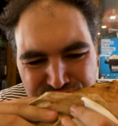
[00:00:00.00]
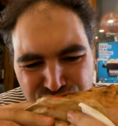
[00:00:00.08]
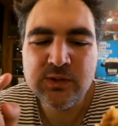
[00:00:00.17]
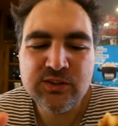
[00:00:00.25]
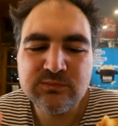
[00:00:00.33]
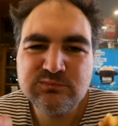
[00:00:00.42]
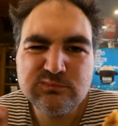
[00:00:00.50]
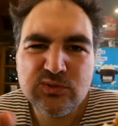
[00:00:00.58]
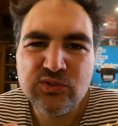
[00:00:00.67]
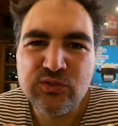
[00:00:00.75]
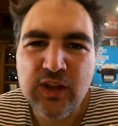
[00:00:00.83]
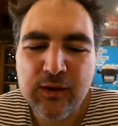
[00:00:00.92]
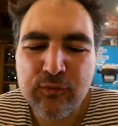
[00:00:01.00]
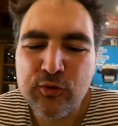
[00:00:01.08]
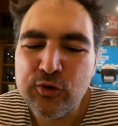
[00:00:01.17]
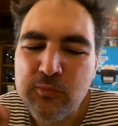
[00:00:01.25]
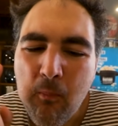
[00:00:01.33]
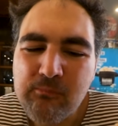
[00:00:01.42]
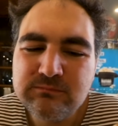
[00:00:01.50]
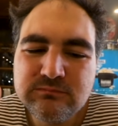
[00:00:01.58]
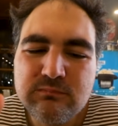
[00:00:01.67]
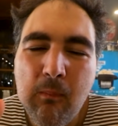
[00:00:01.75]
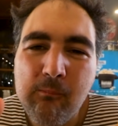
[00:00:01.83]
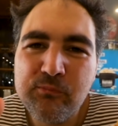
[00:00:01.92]
But snack food,
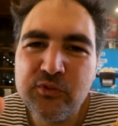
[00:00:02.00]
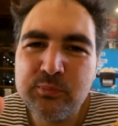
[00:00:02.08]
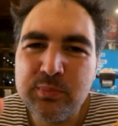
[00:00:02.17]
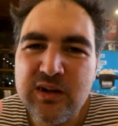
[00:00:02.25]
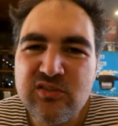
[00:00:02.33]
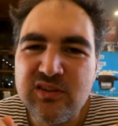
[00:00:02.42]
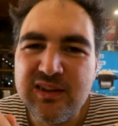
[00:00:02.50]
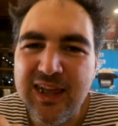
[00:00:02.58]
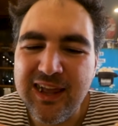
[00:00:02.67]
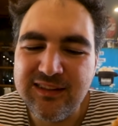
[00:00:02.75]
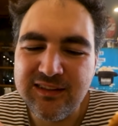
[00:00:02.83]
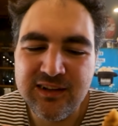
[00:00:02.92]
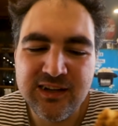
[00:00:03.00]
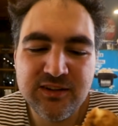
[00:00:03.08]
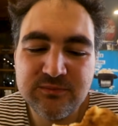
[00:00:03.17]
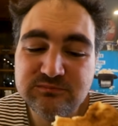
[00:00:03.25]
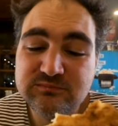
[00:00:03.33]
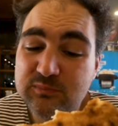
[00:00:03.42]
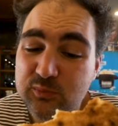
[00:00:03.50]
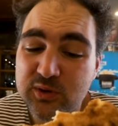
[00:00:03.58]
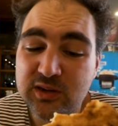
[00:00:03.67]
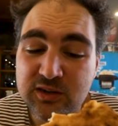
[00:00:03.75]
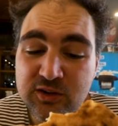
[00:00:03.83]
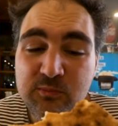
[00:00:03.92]
especially at night,
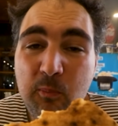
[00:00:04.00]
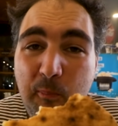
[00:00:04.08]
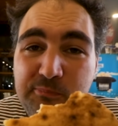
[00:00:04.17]
really good.